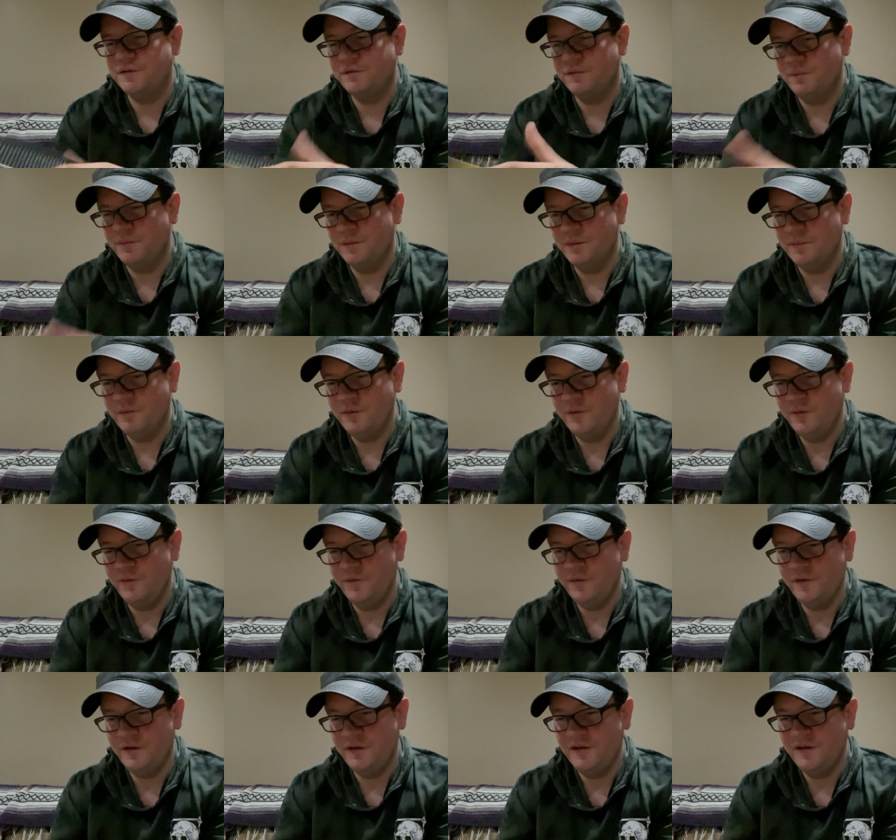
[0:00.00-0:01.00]
from the
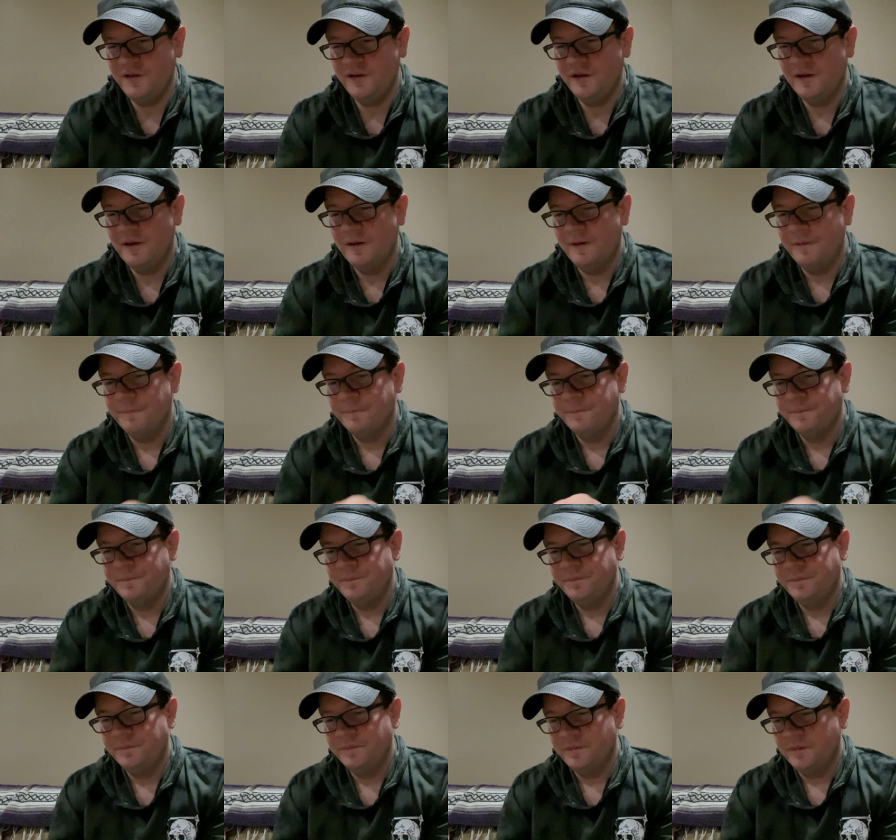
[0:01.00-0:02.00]
movie,
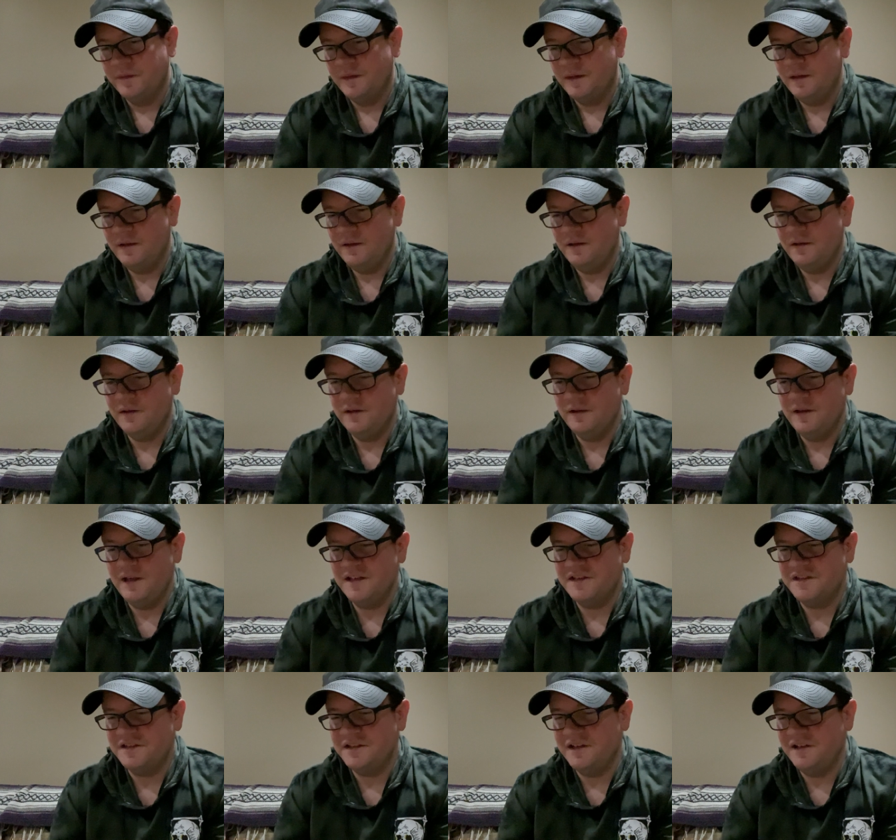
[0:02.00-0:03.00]
uh,
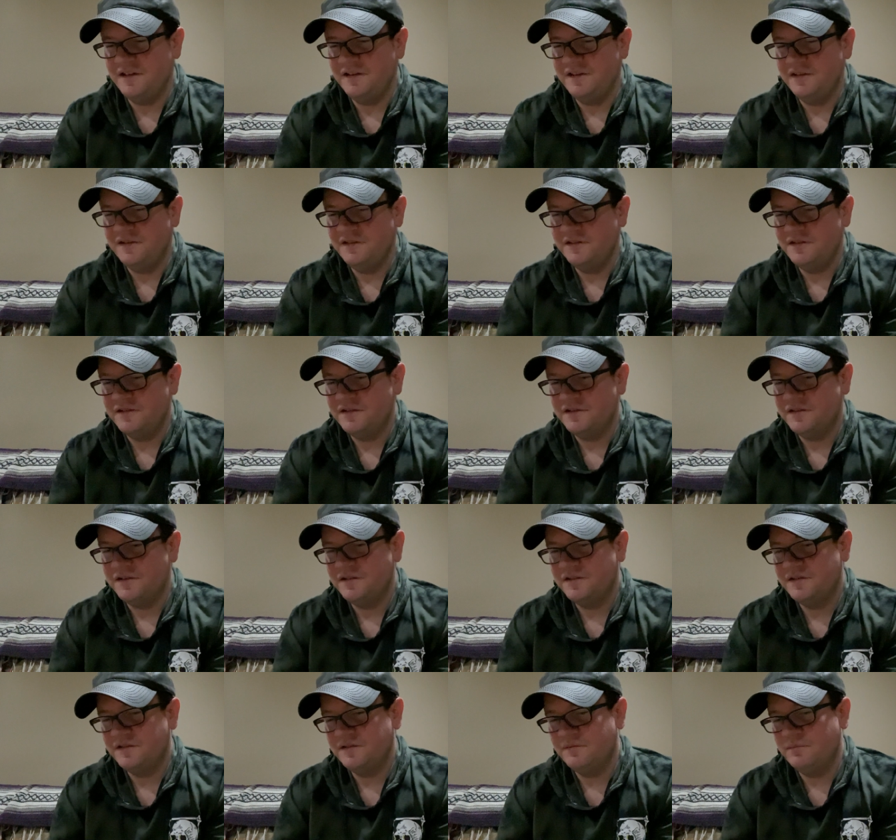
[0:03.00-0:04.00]

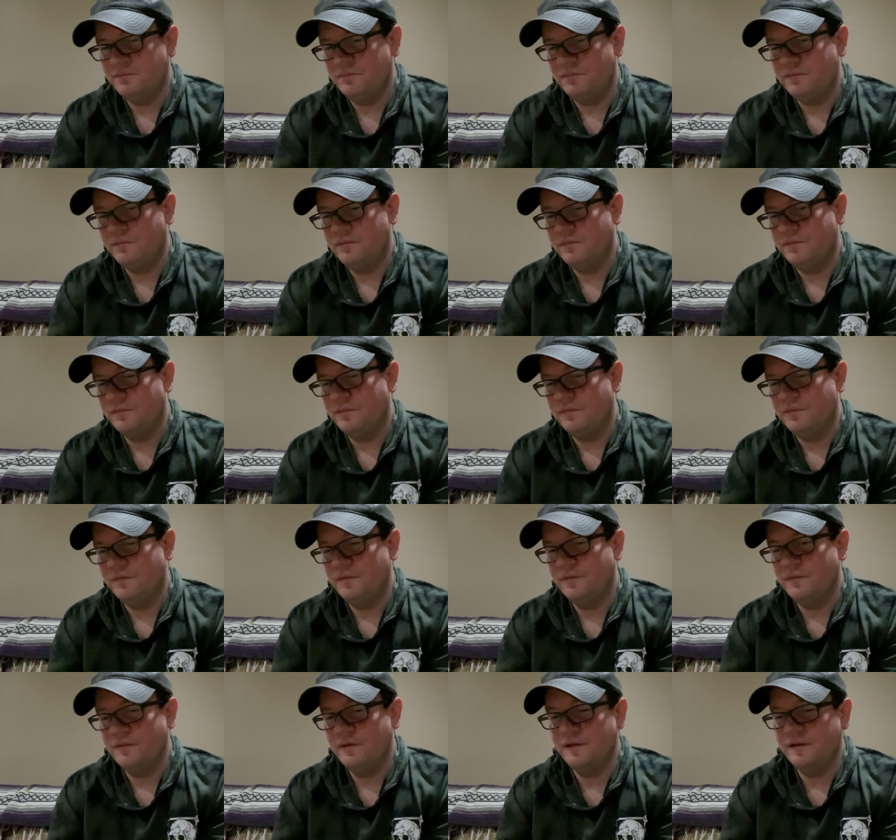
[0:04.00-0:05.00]
essays,
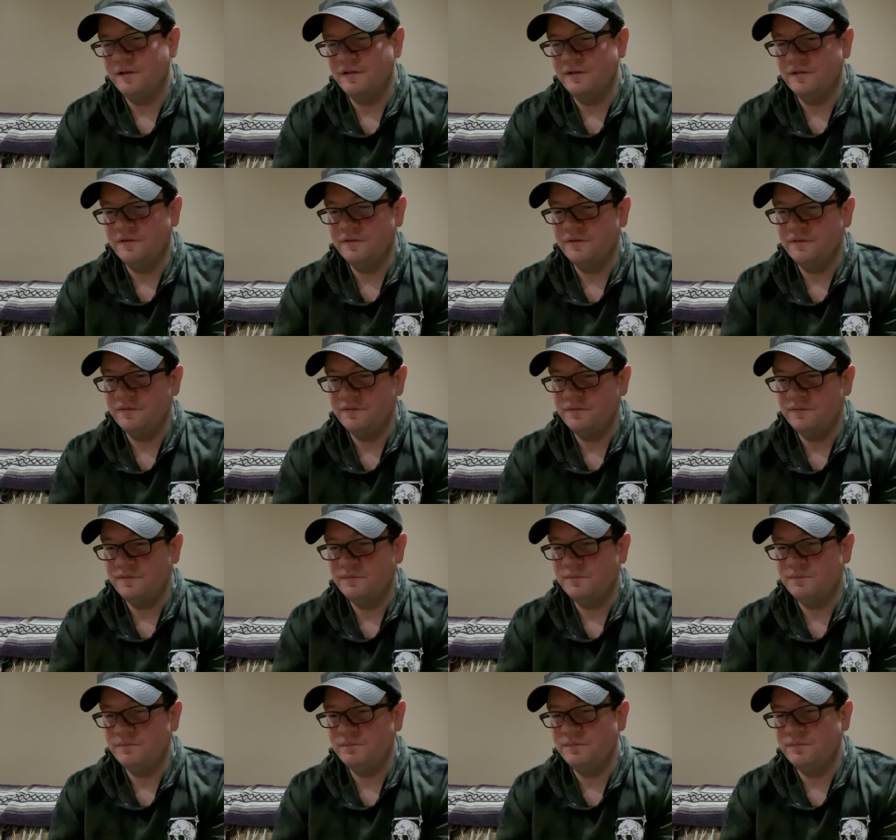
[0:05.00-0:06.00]
and
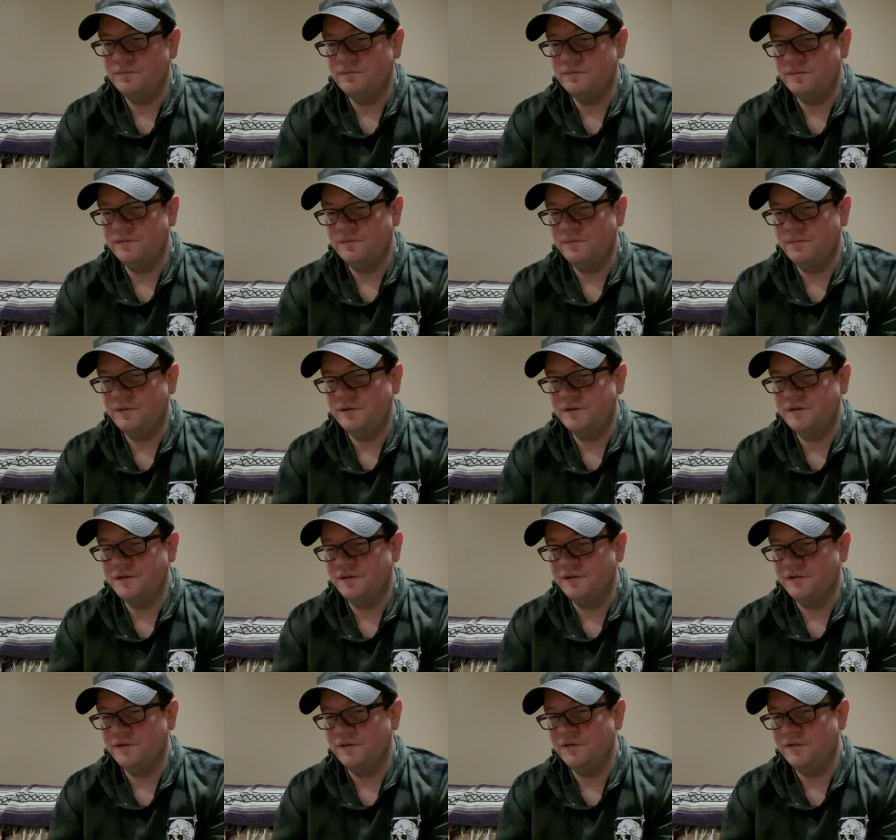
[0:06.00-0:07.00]
a bunch of
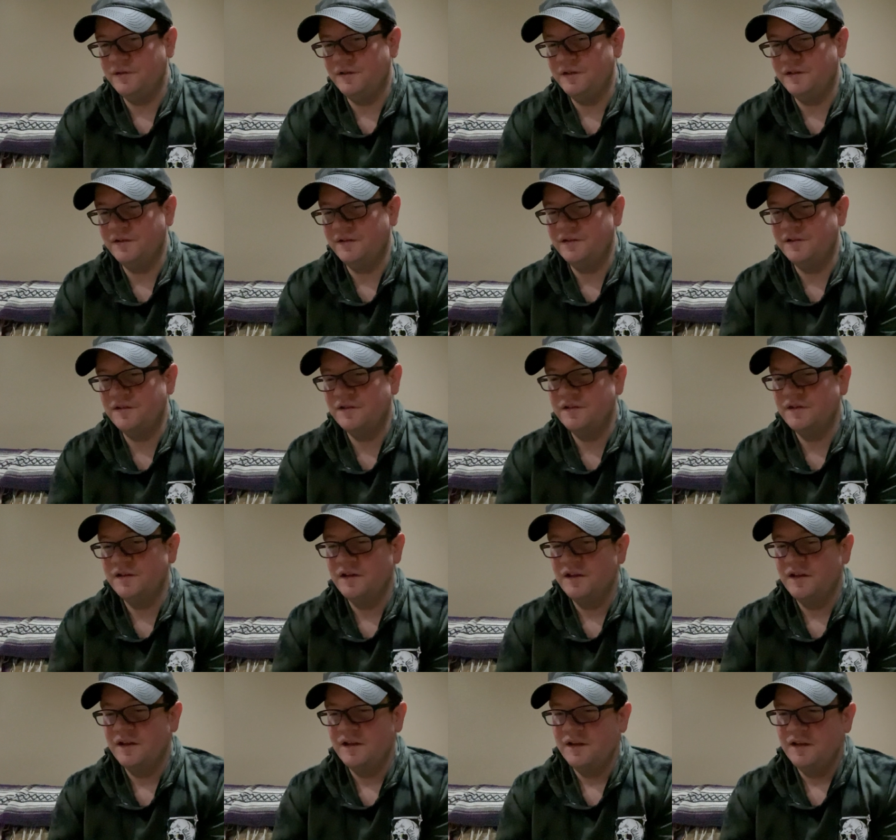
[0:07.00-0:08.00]
other things.
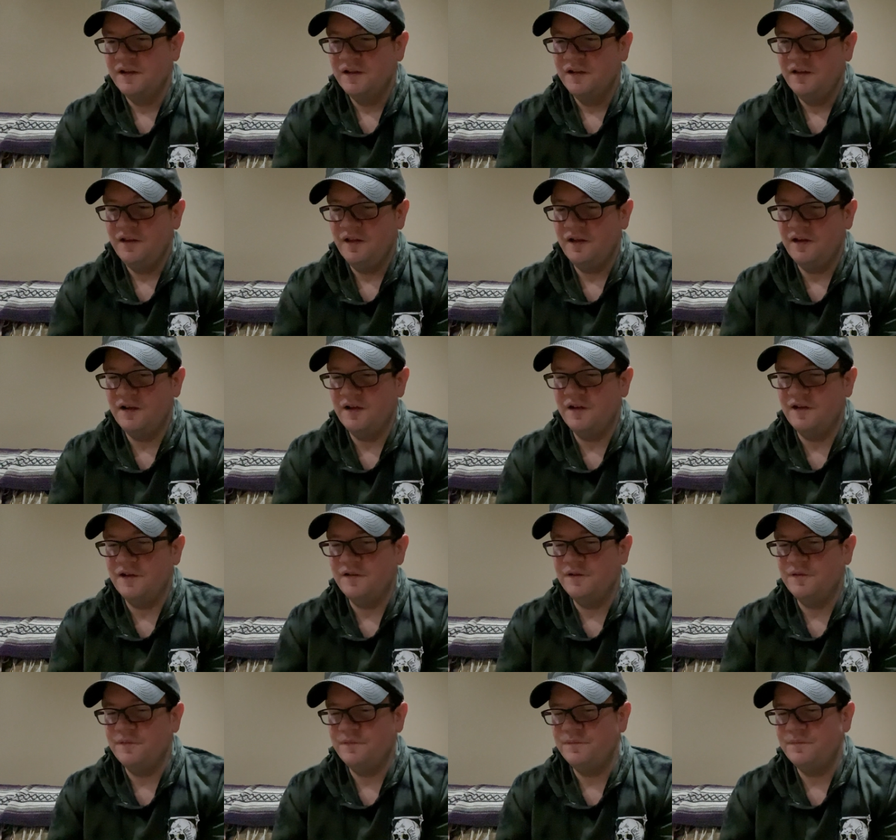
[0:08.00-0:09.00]

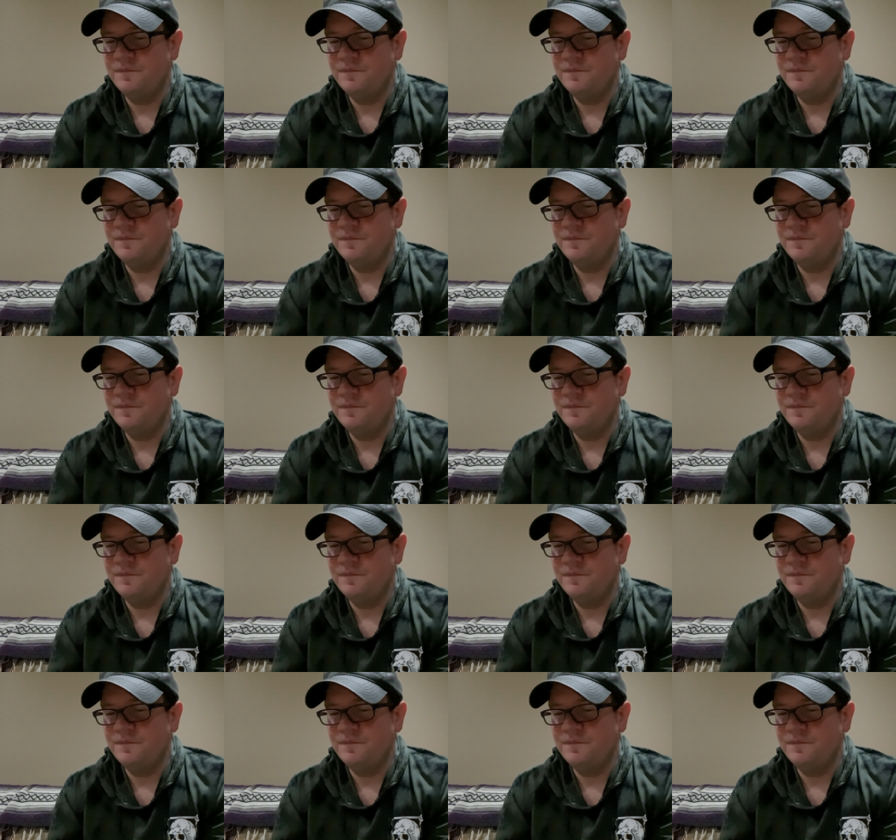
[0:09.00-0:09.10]
Uh,